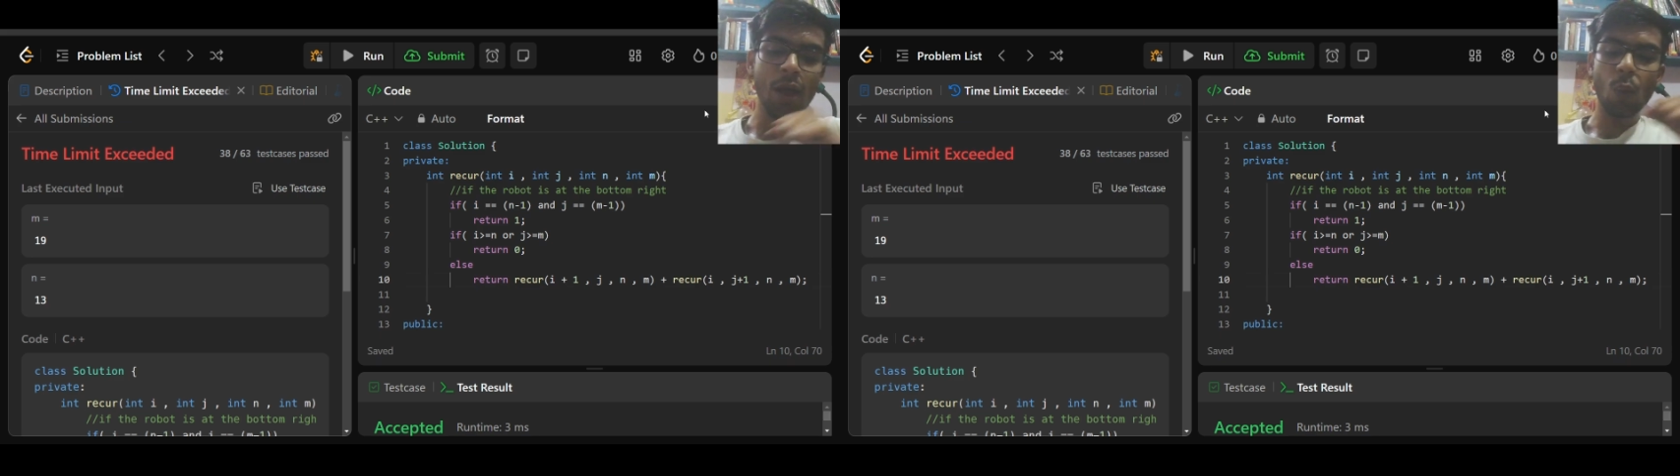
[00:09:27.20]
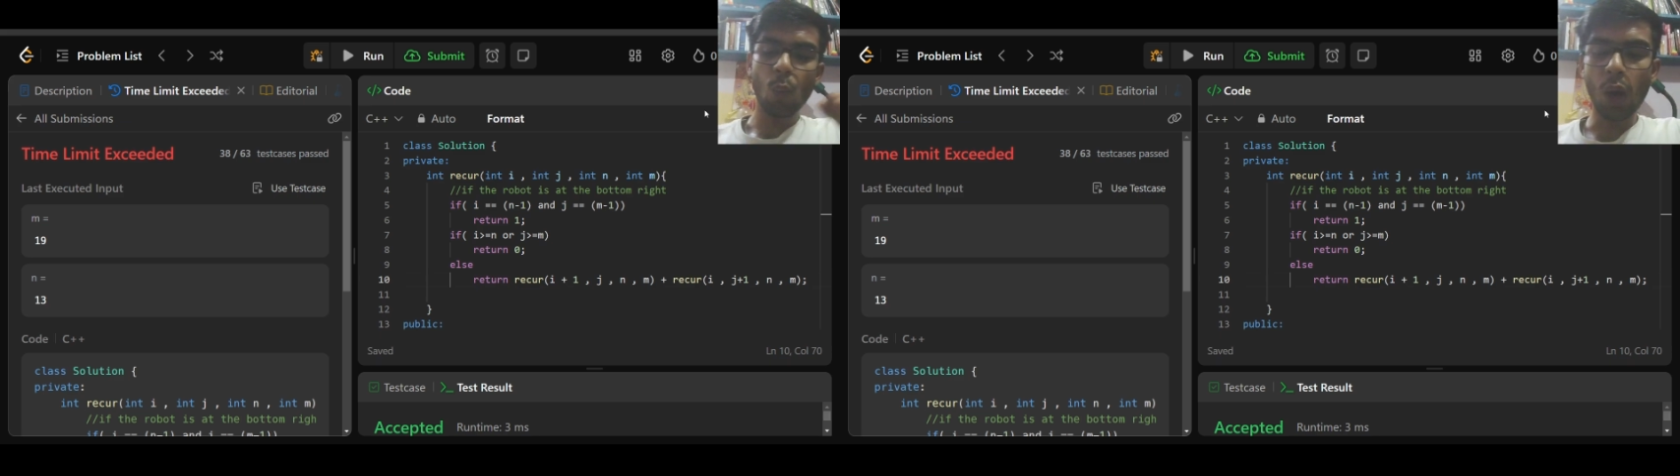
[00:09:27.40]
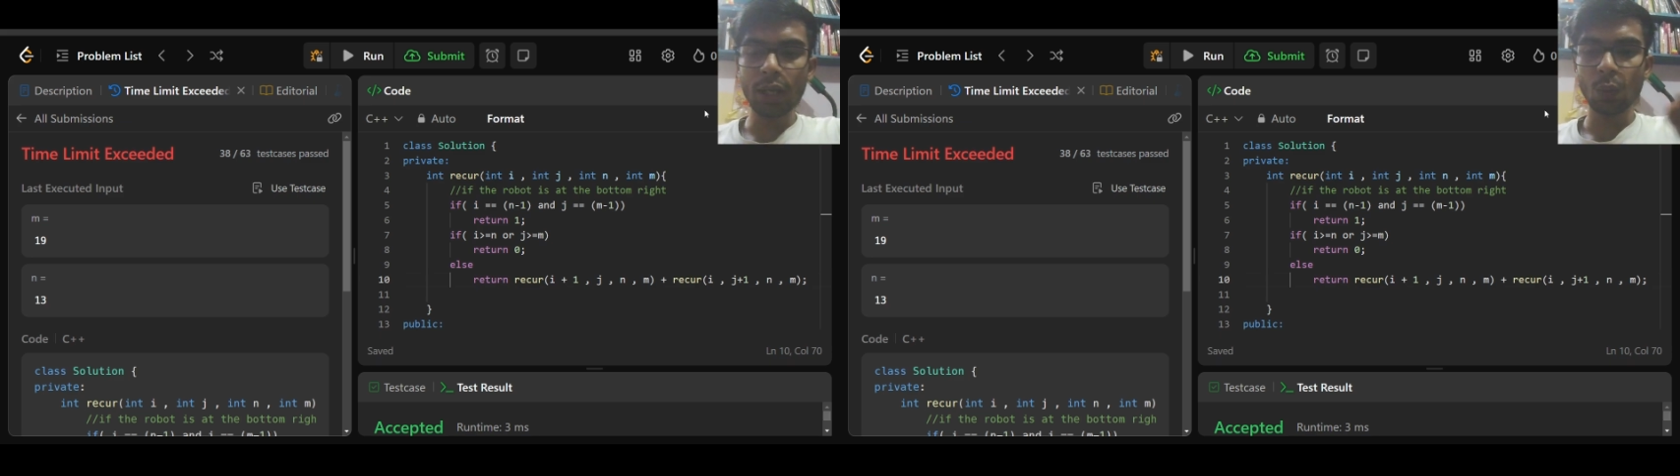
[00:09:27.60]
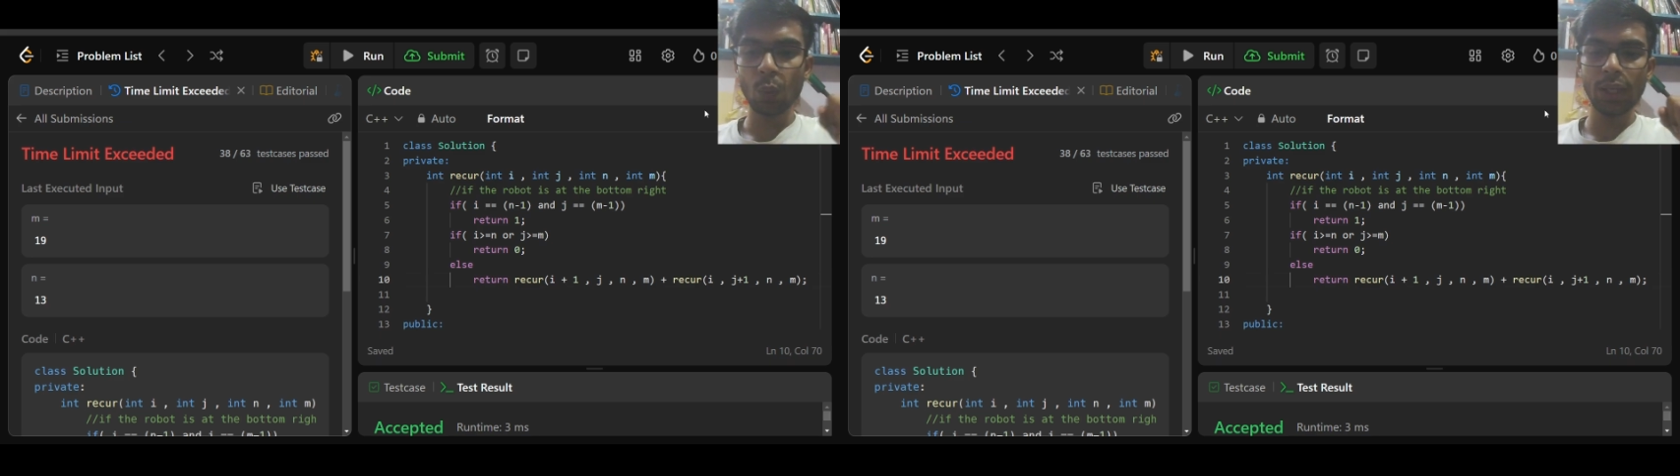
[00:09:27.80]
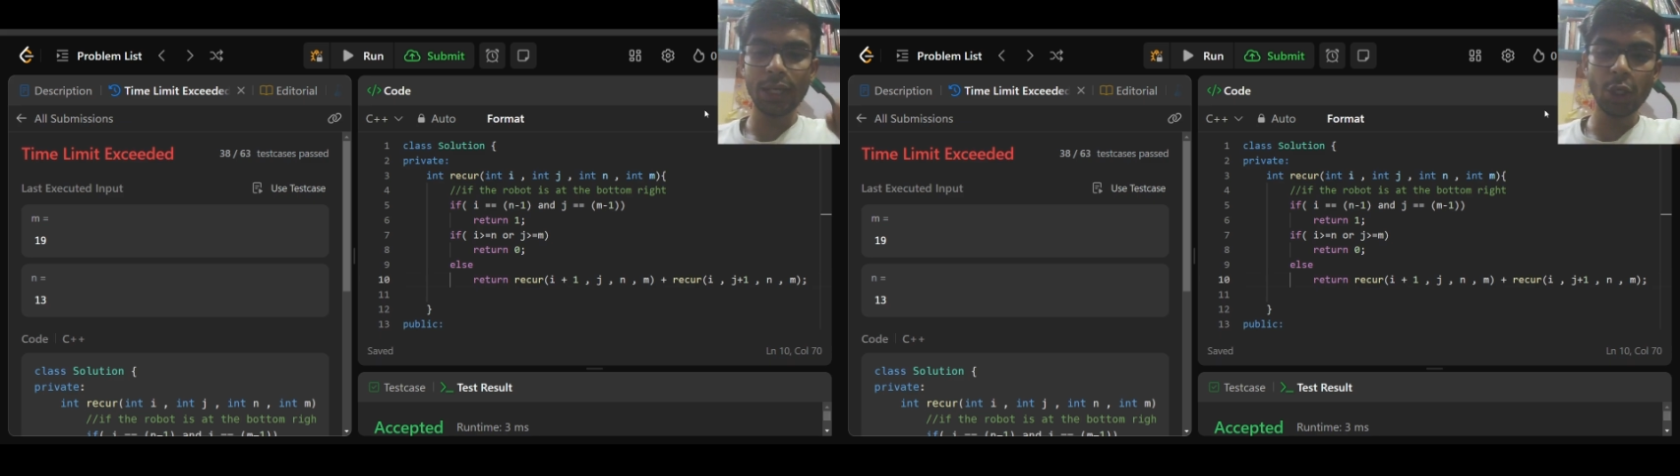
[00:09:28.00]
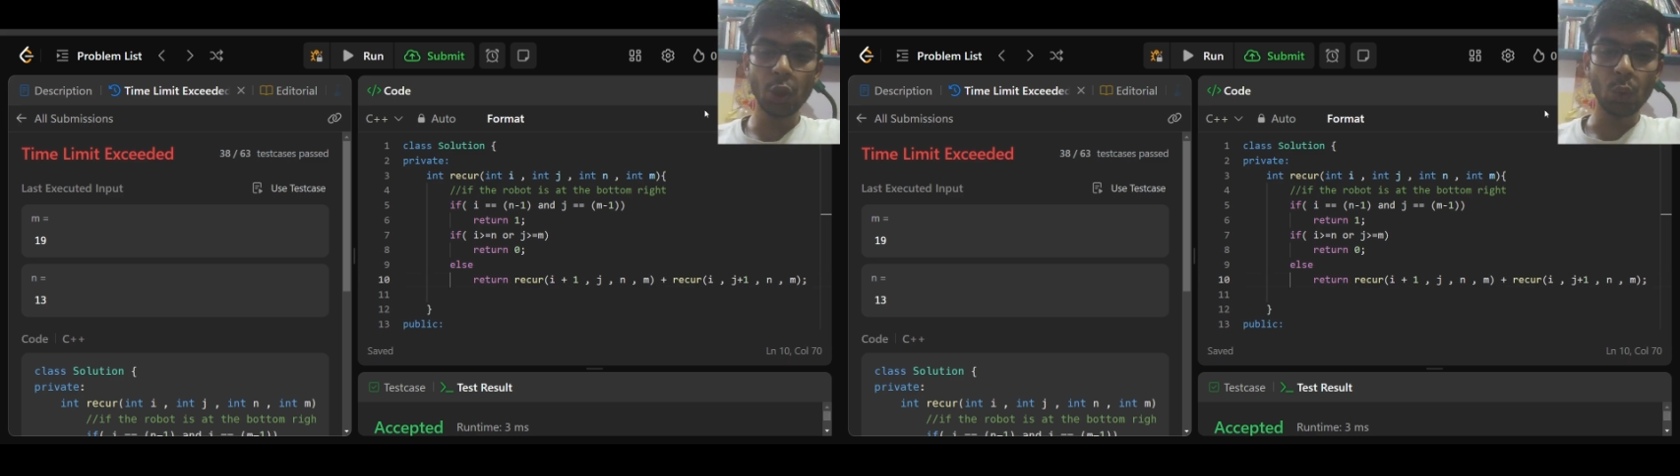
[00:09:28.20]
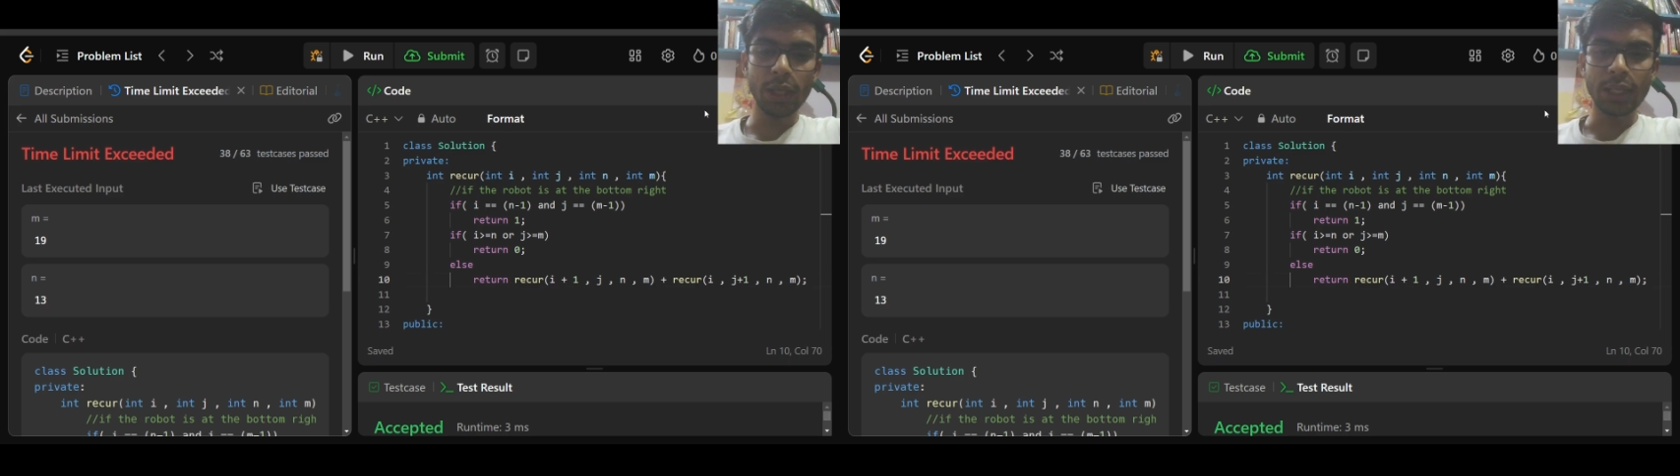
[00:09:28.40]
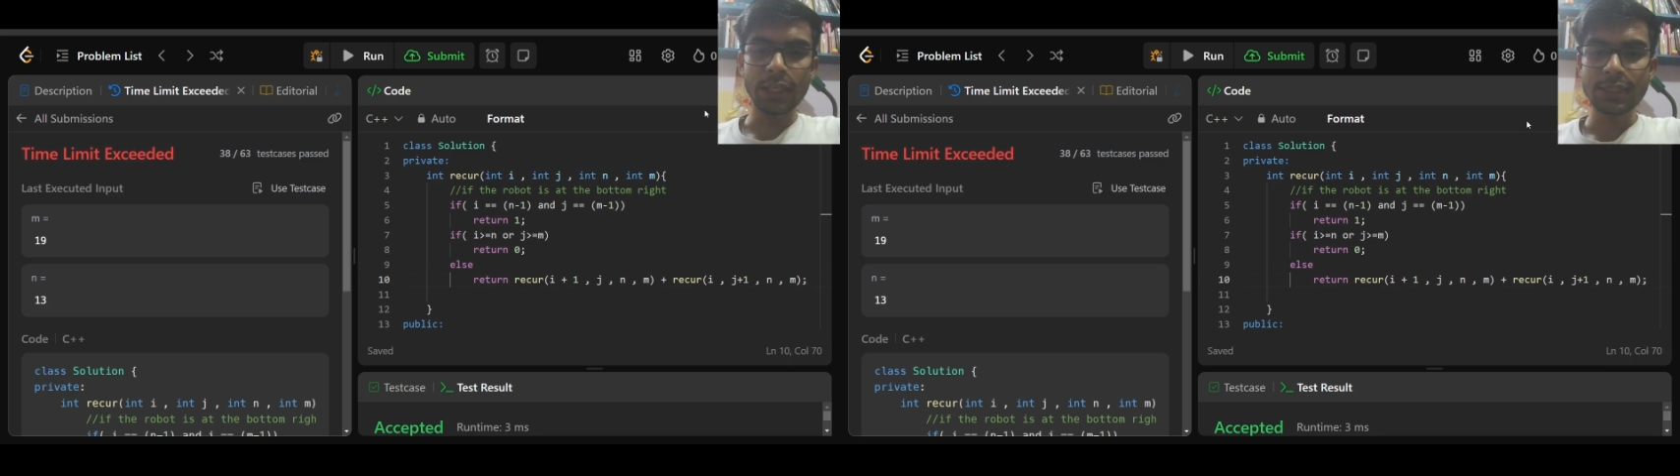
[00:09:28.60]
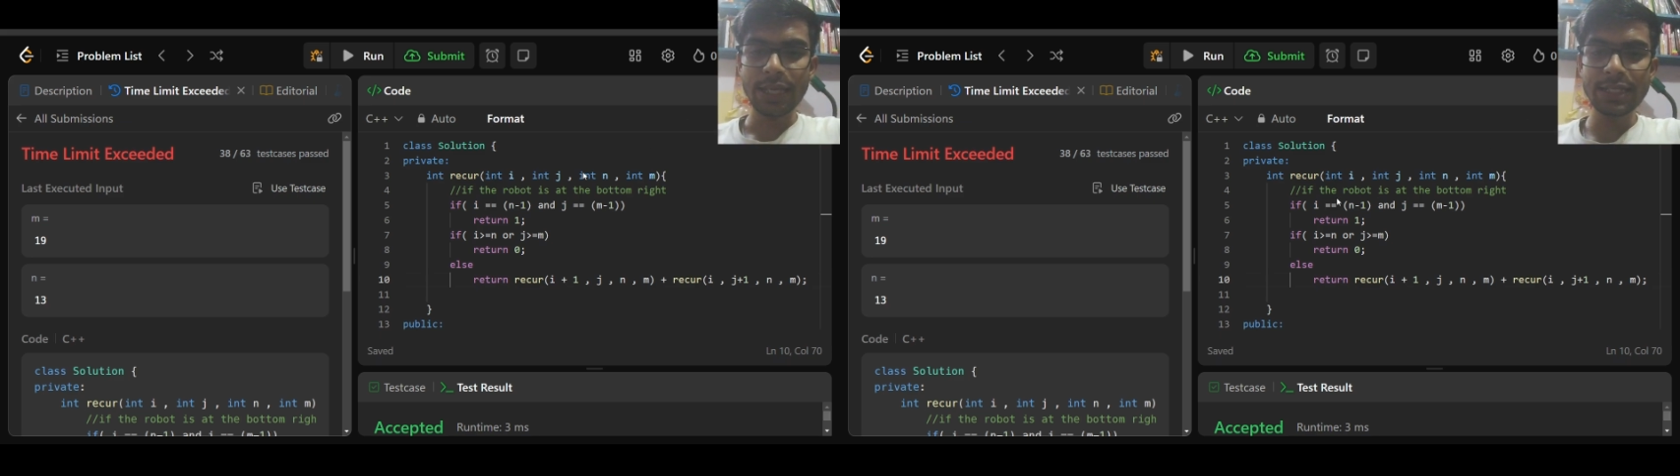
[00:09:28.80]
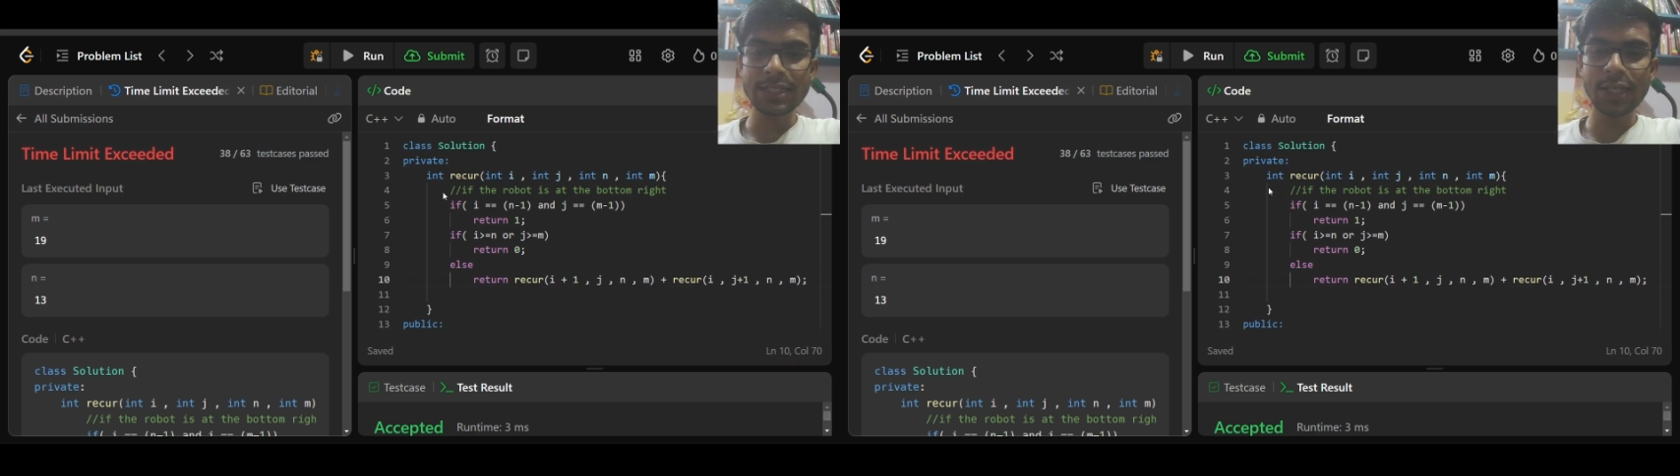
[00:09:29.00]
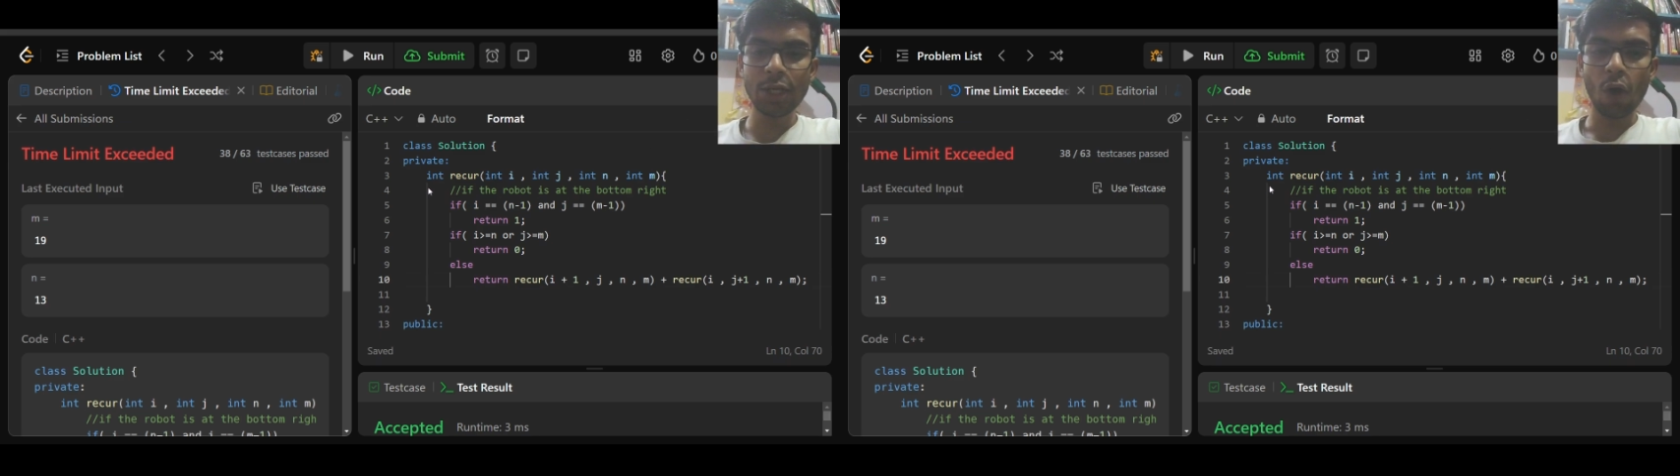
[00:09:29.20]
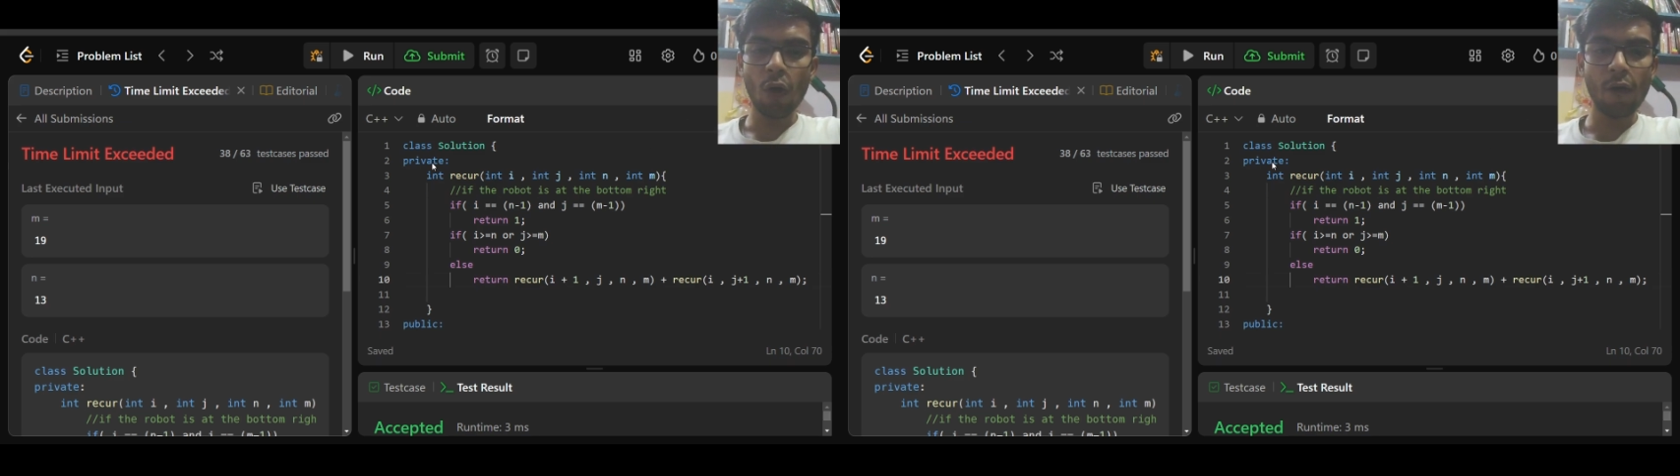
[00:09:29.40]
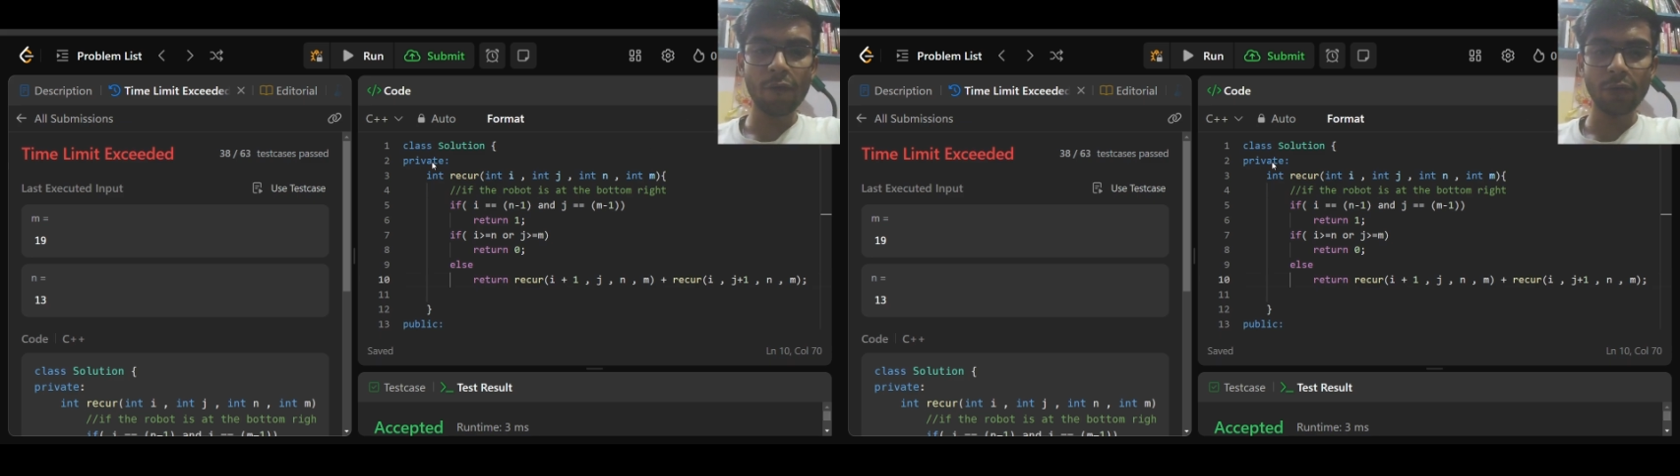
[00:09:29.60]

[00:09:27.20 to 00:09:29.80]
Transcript: What we can do is, instead of